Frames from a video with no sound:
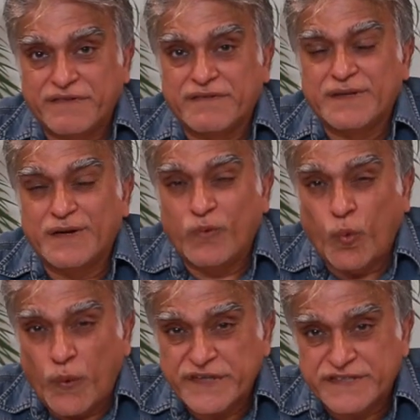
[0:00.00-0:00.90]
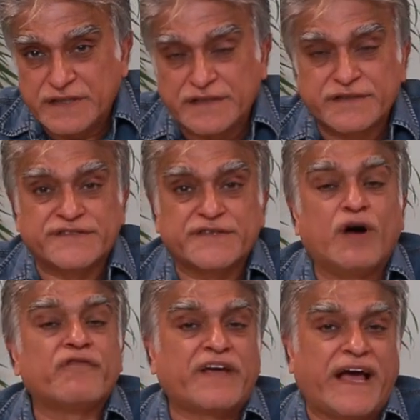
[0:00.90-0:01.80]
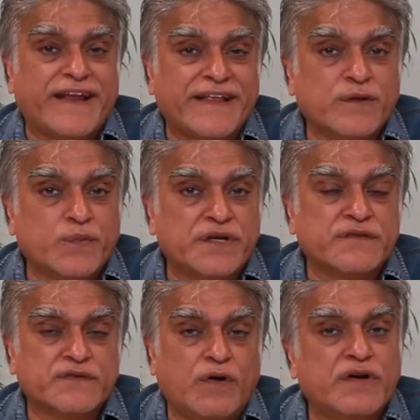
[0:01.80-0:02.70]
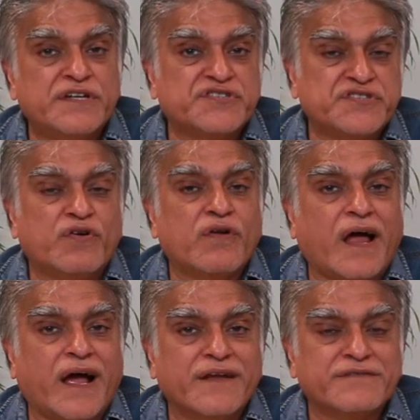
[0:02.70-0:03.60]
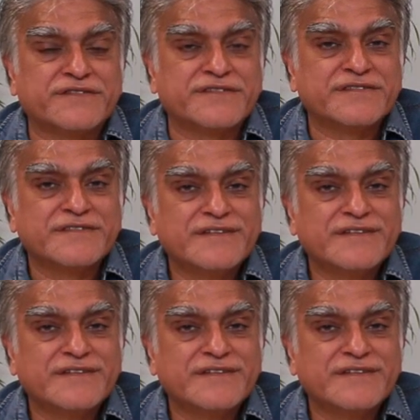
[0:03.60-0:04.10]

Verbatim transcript: We were vessels of carrying the word of God into your lives.